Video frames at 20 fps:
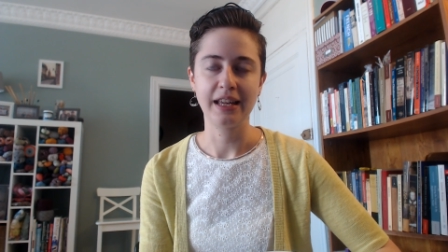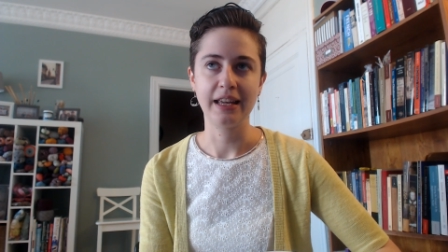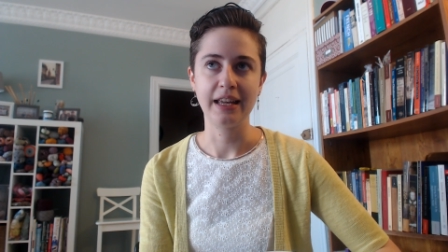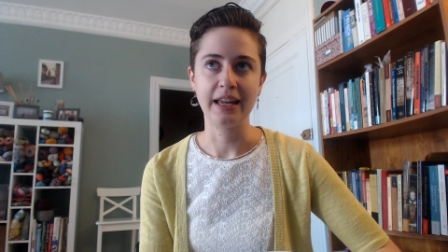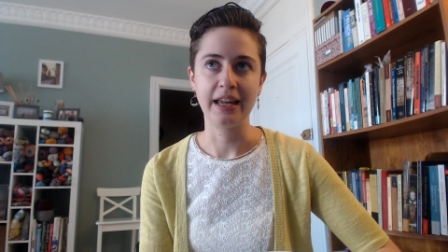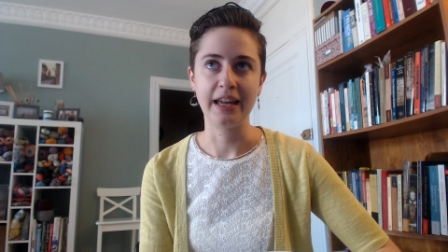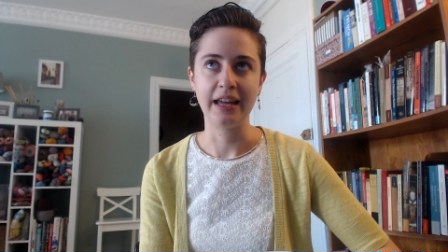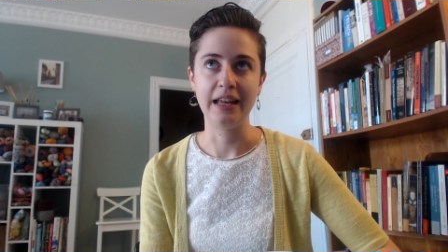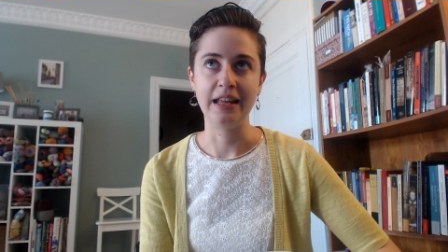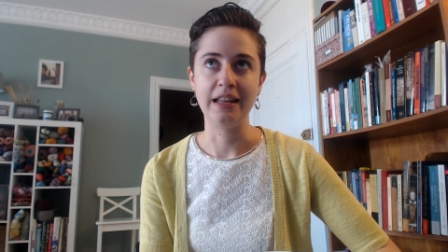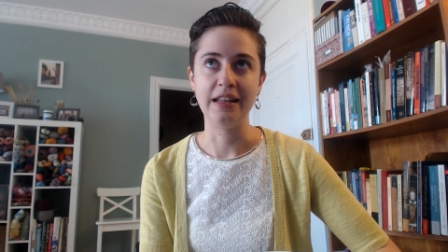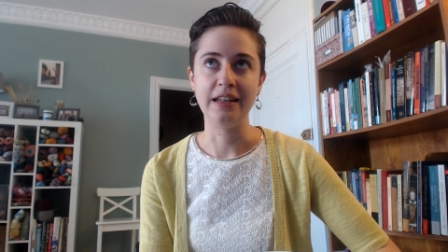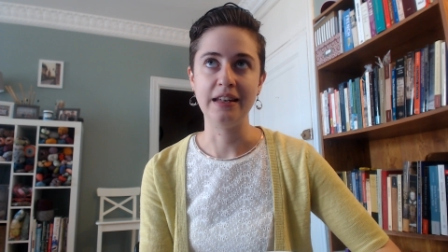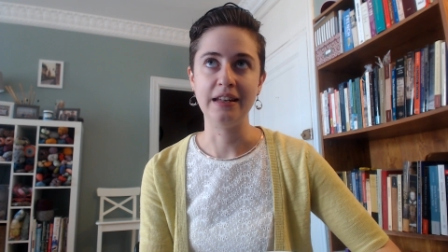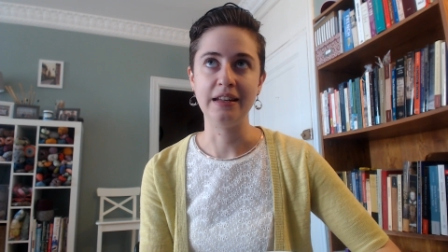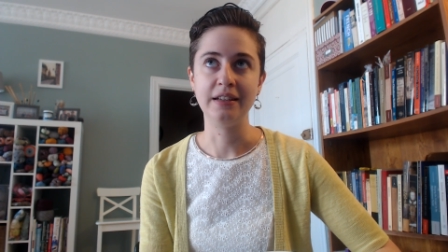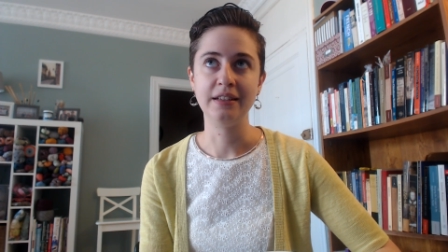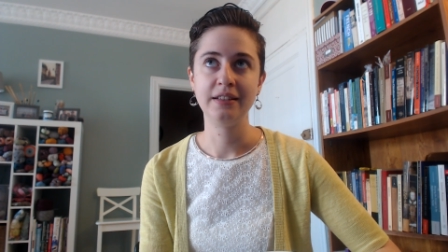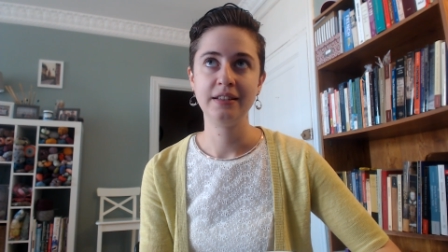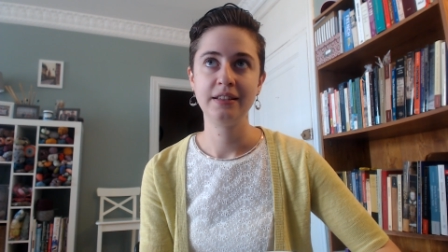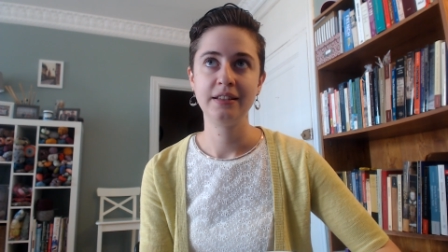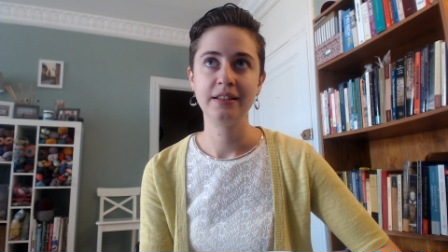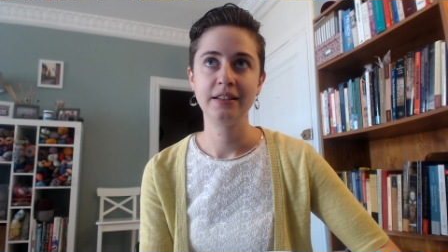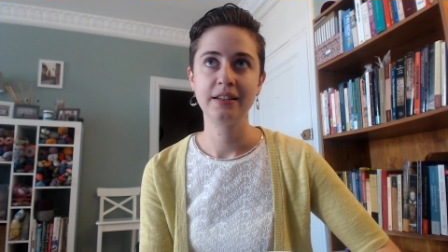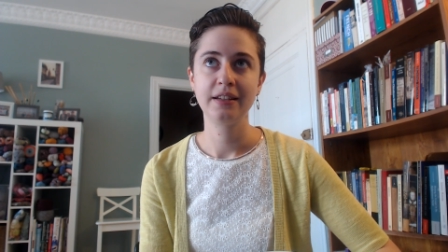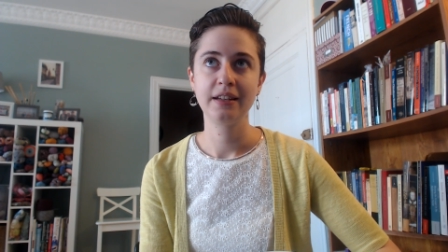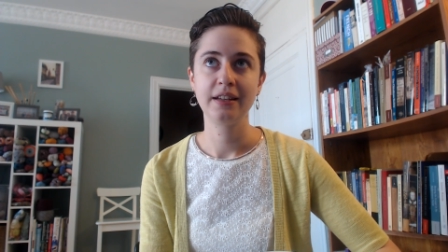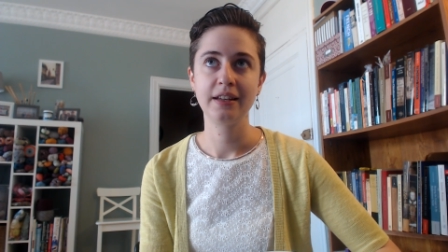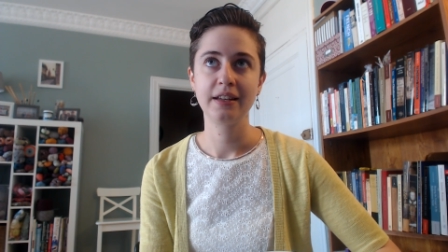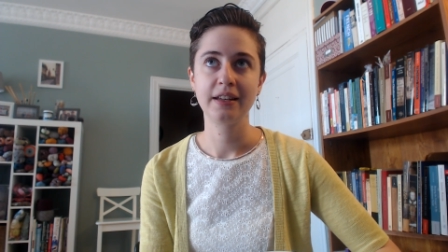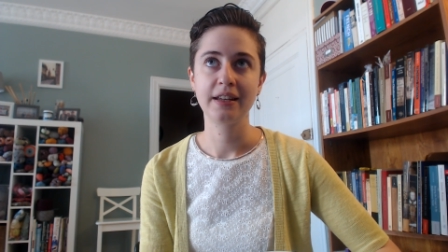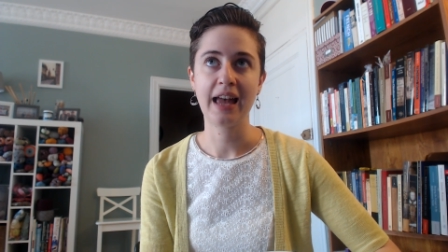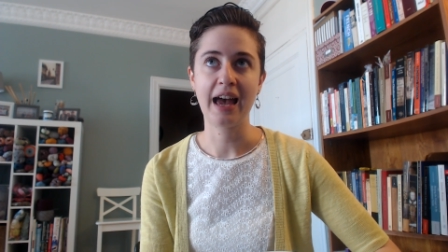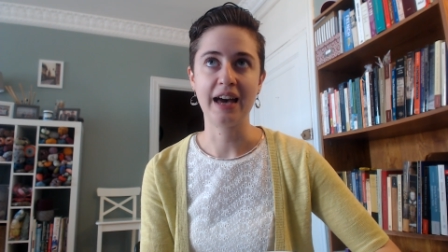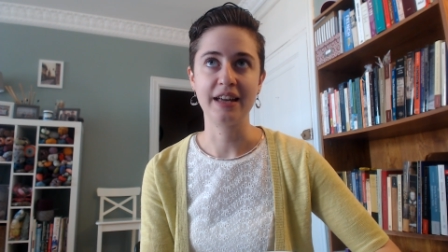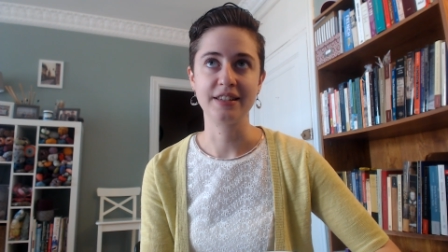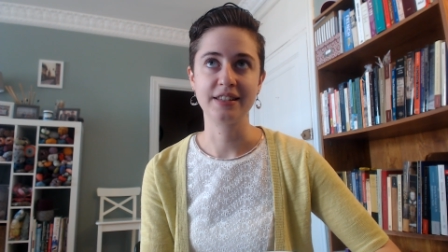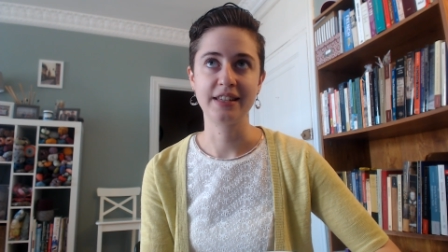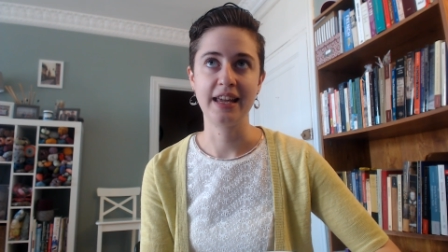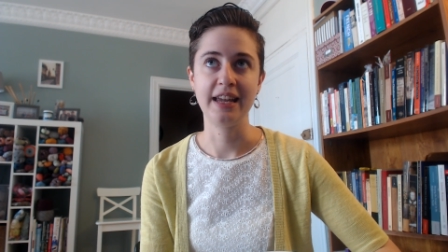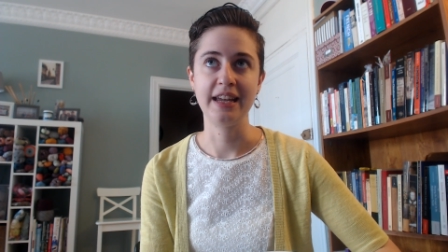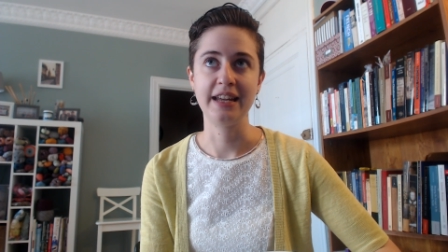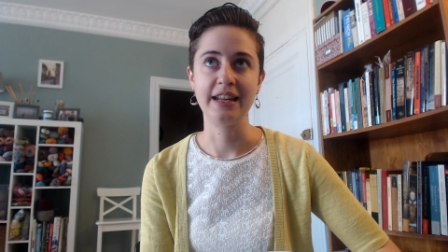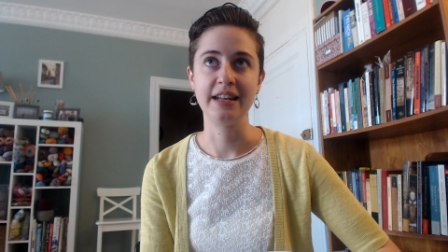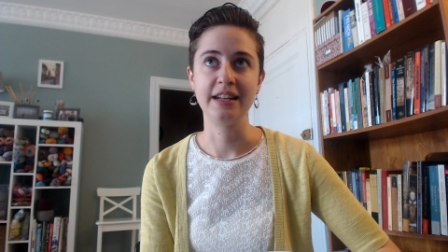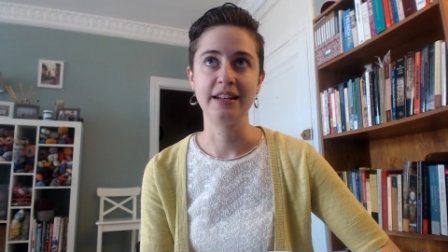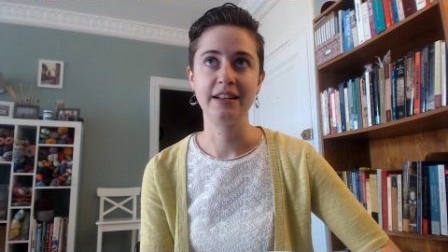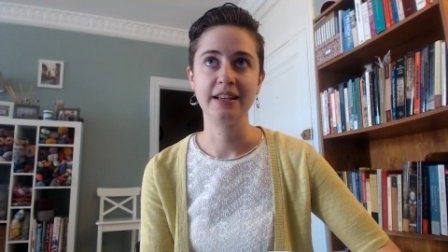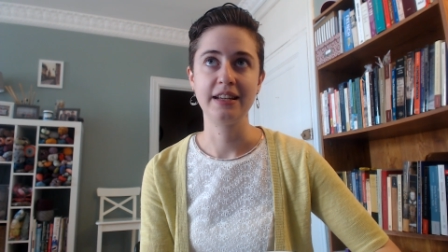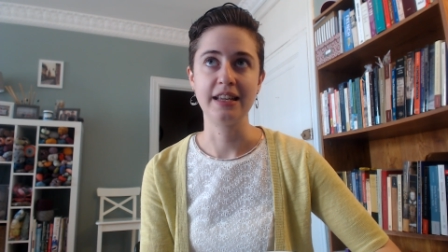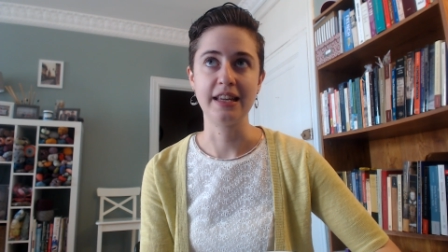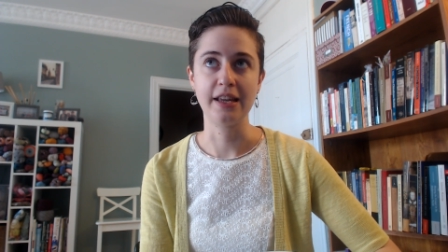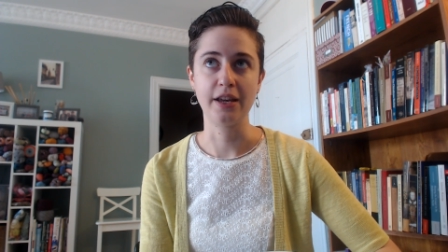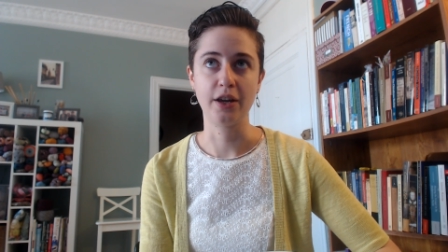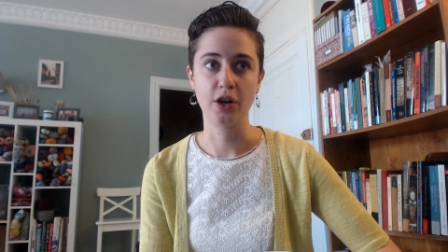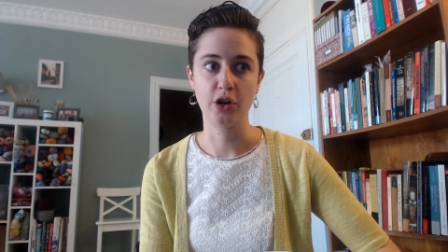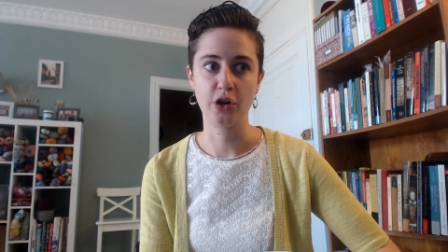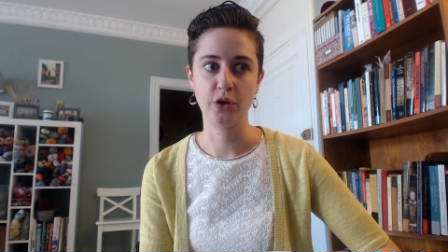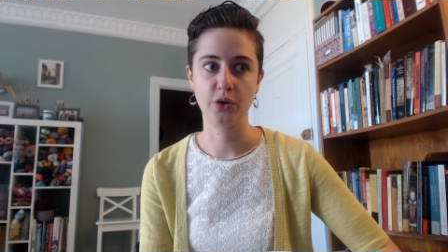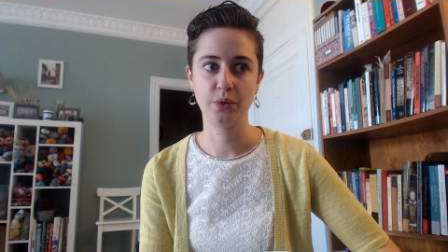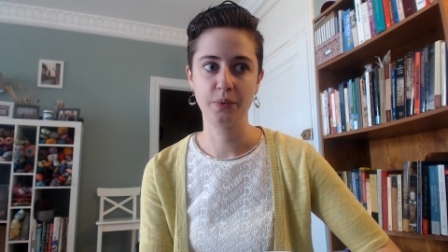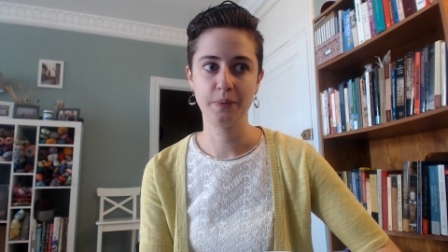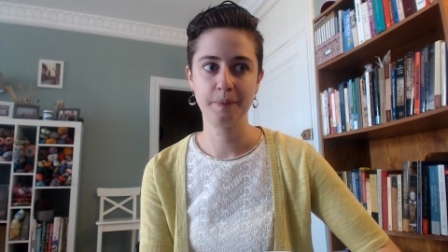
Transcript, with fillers: in Cascade Eco,